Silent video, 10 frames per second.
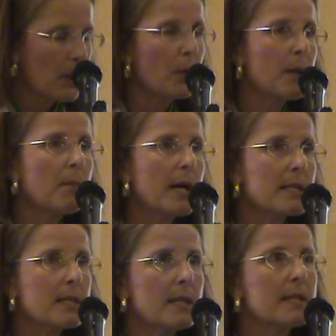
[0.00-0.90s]
We
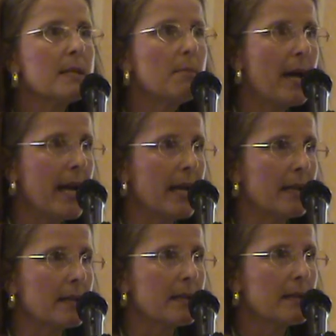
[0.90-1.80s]
must
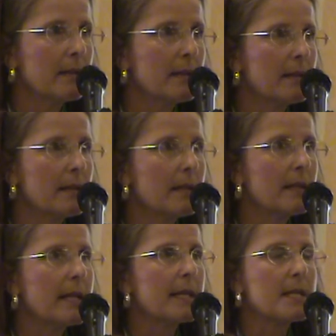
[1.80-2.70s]
demand
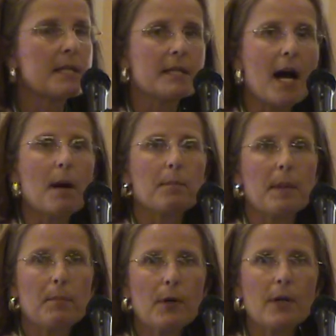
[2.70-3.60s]
that a stop
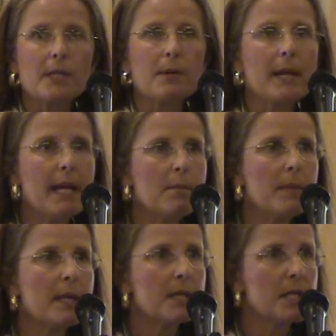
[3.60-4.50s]
be put to him